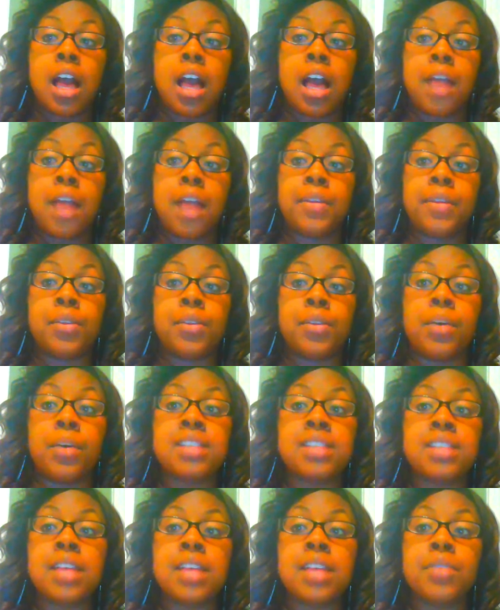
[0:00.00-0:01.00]
And the
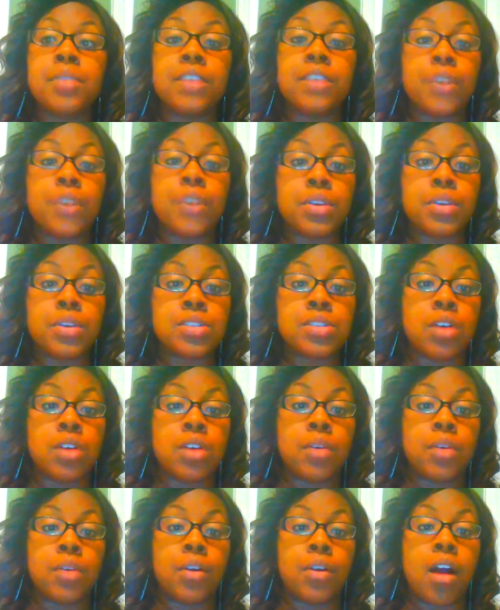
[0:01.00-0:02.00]
ones they really focused
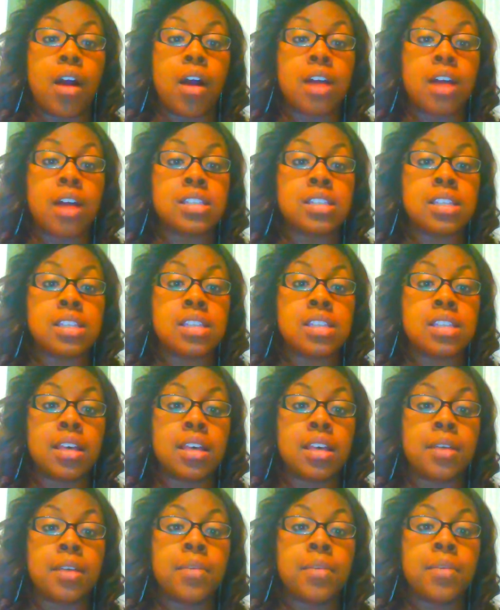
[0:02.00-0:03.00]
on were
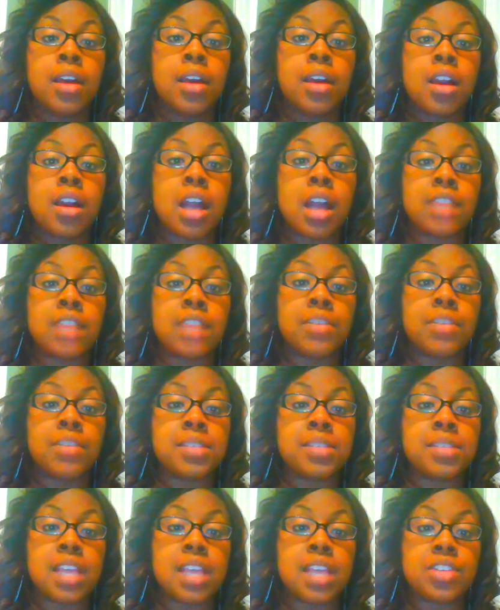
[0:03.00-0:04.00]
autism, cognitive
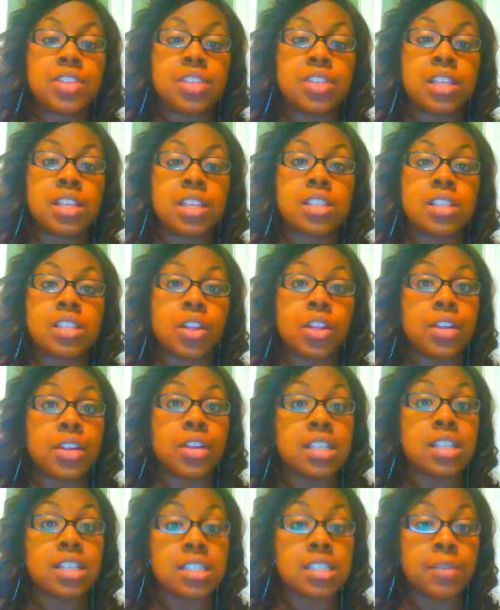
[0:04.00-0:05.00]
limitations,
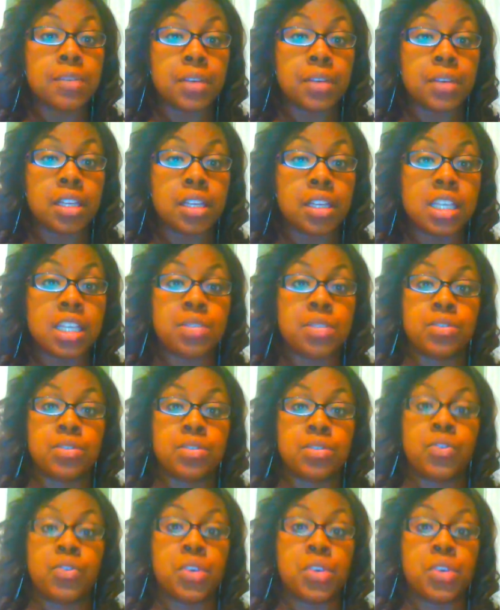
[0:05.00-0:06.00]
learning disabilities,
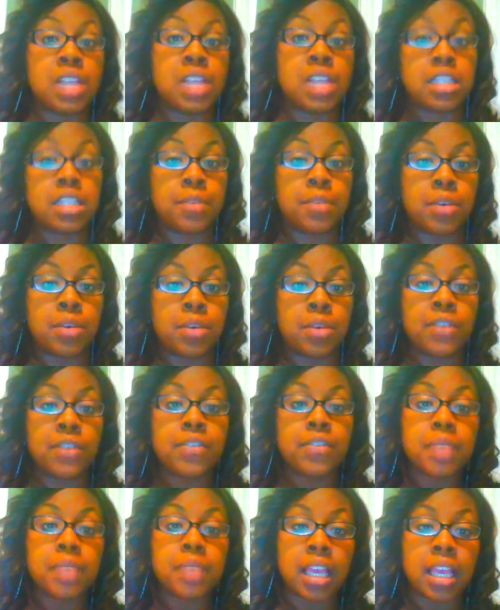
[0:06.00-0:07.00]
which of course that's a big one
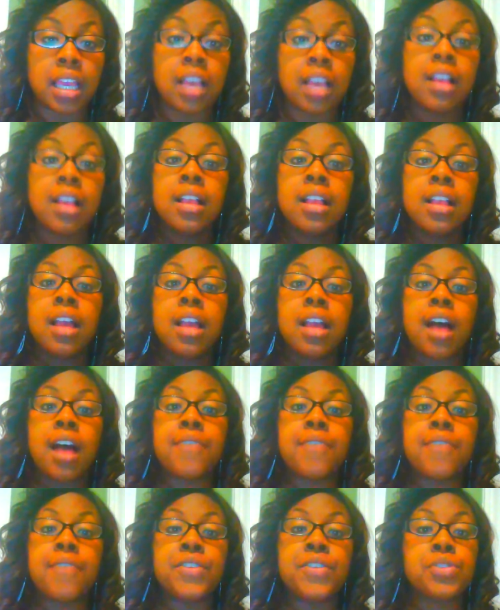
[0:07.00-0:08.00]
for me,
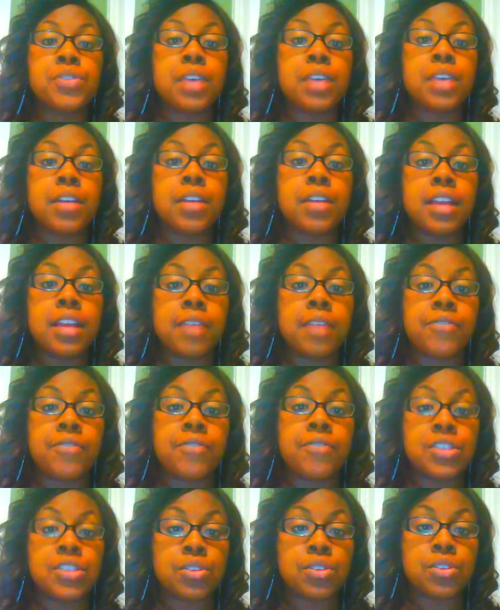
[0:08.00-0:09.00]
visual, hearing,
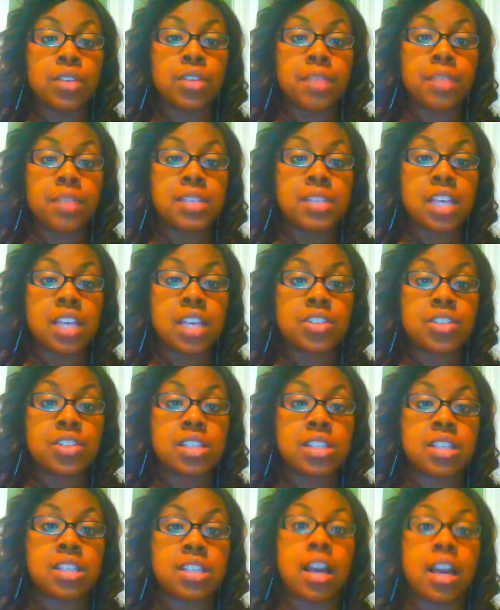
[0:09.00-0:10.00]
and physical
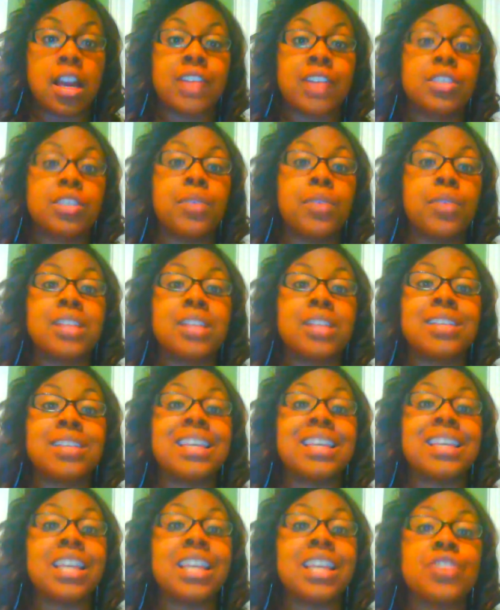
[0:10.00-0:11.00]
limitations. And they actually went
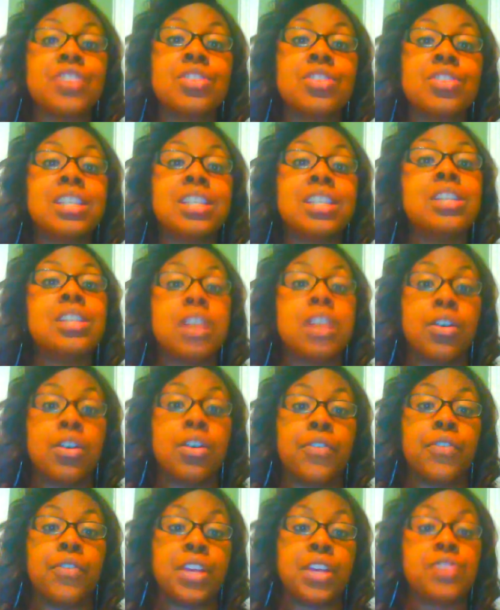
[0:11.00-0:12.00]
into each
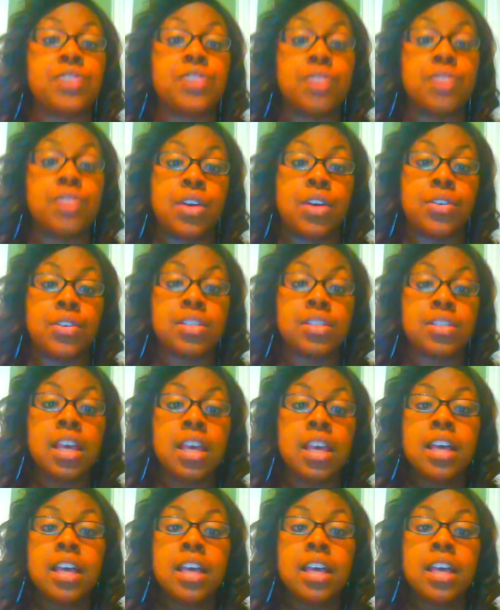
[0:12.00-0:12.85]
detail for each of those.